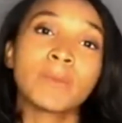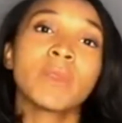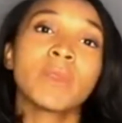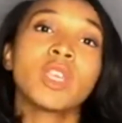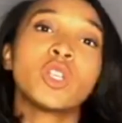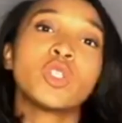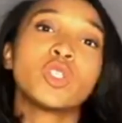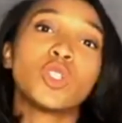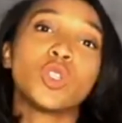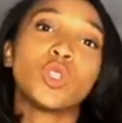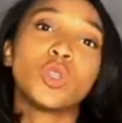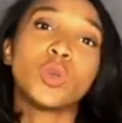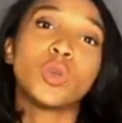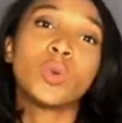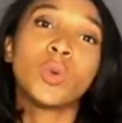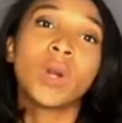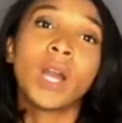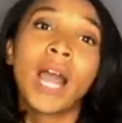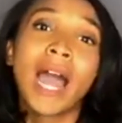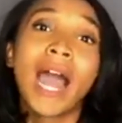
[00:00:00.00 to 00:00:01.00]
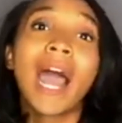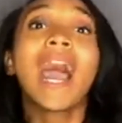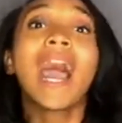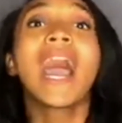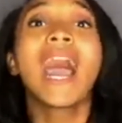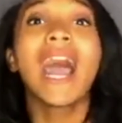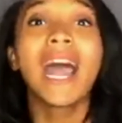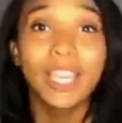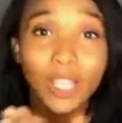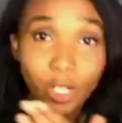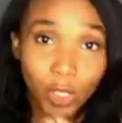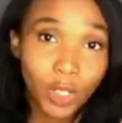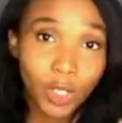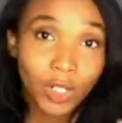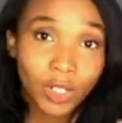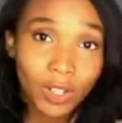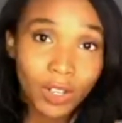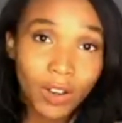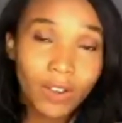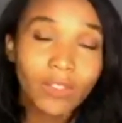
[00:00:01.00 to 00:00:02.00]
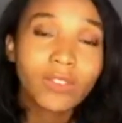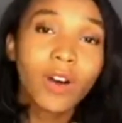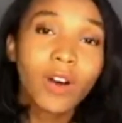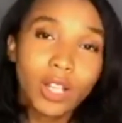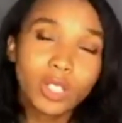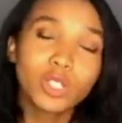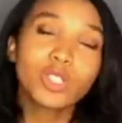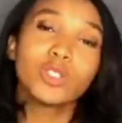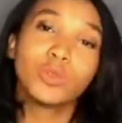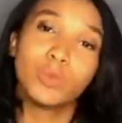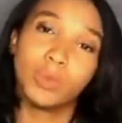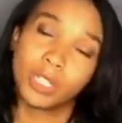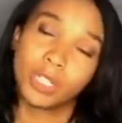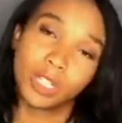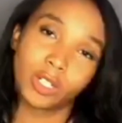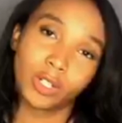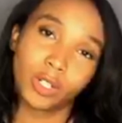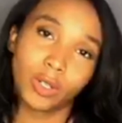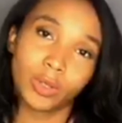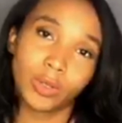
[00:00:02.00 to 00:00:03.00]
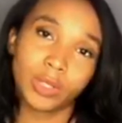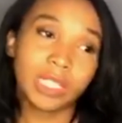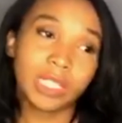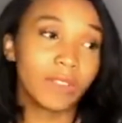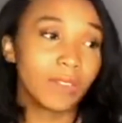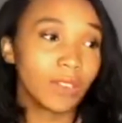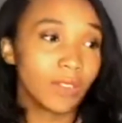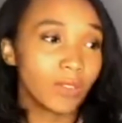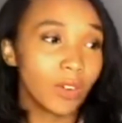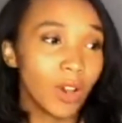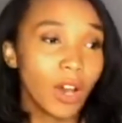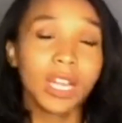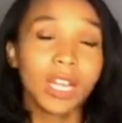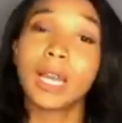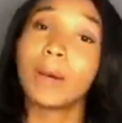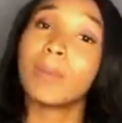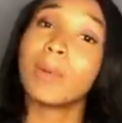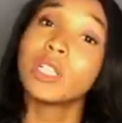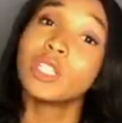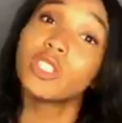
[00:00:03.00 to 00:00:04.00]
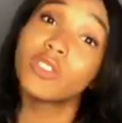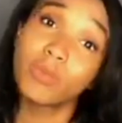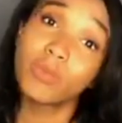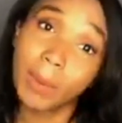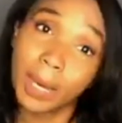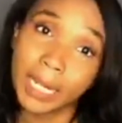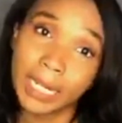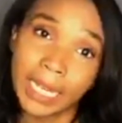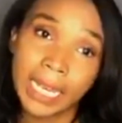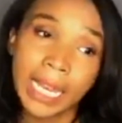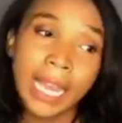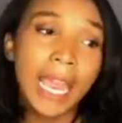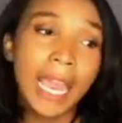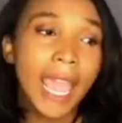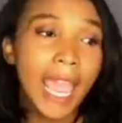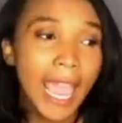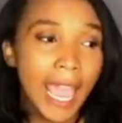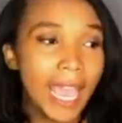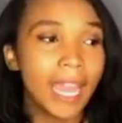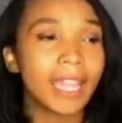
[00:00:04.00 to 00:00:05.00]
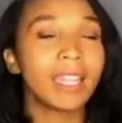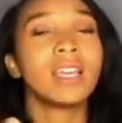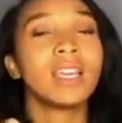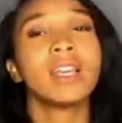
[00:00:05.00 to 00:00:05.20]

to hire Vought superheroes, giving Vought a bunch of money and